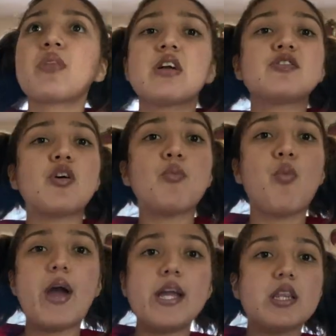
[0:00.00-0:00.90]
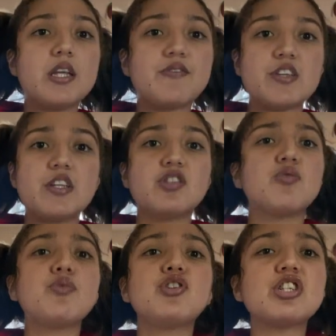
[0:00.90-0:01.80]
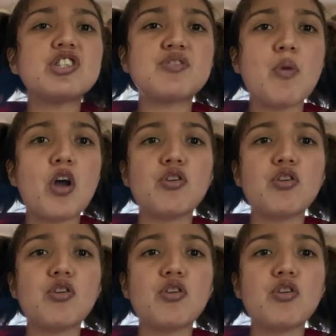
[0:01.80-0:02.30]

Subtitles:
some weightlifting, just small.